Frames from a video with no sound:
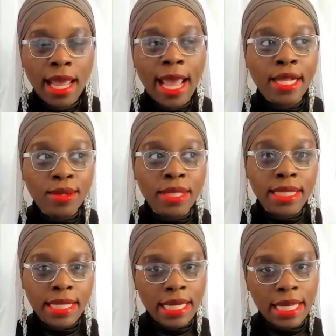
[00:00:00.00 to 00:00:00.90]
and you
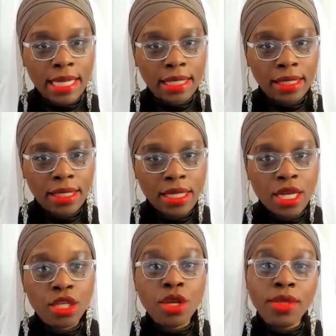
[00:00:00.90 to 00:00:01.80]
succeeded.
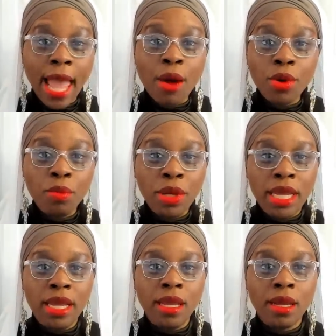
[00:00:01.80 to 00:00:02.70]
So that would
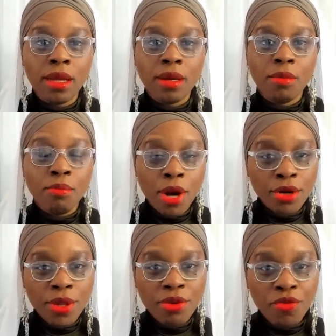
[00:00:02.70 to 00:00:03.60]
be
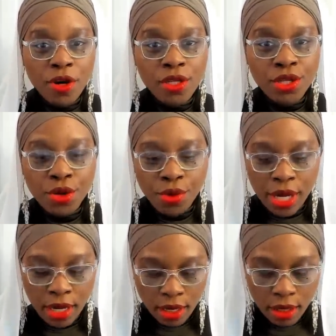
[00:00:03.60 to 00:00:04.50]
murder in the first
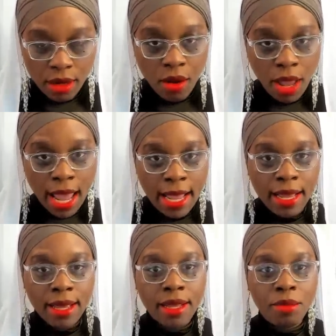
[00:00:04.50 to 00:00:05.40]
degree,
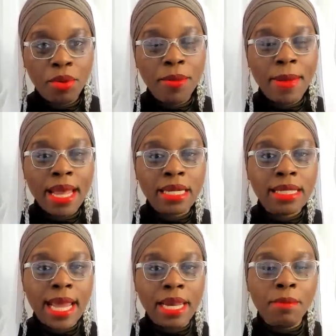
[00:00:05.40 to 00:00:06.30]
okay?
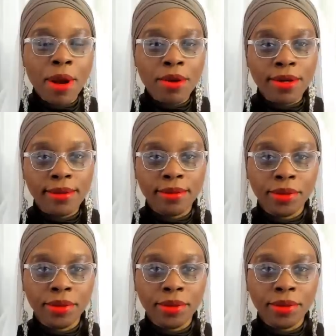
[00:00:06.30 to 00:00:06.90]
Premeditated murder.